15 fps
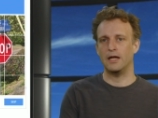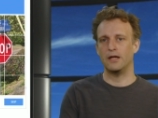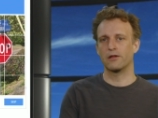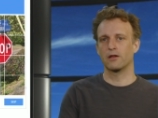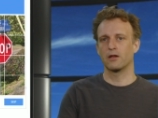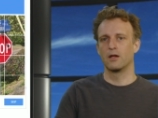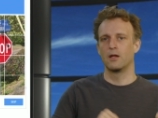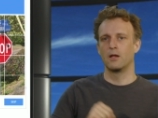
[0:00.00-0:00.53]

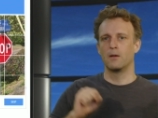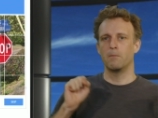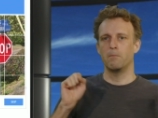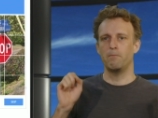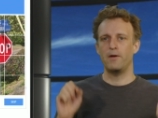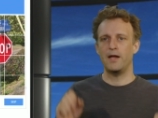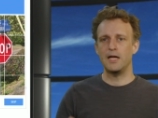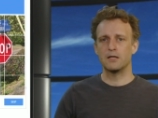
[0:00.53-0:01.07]
is
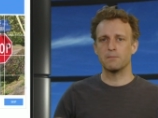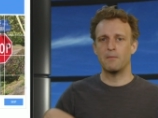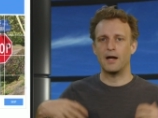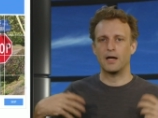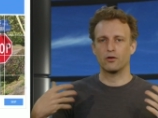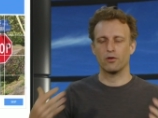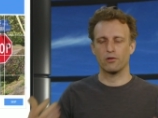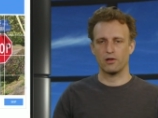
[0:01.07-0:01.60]
paid
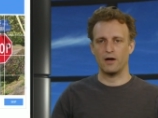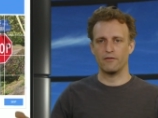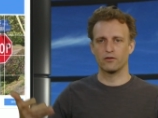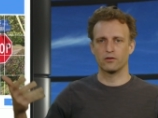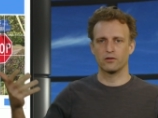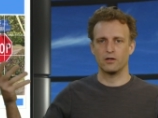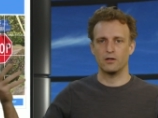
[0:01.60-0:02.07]
microtask